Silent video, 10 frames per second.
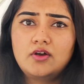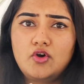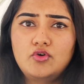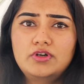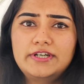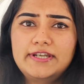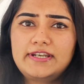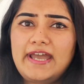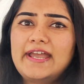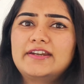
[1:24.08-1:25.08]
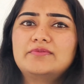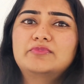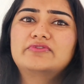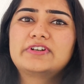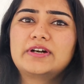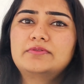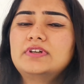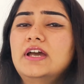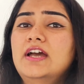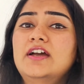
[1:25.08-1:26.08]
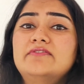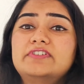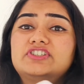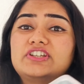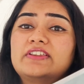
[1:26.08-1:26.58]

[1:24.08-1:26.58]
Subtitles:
hold it and move around, which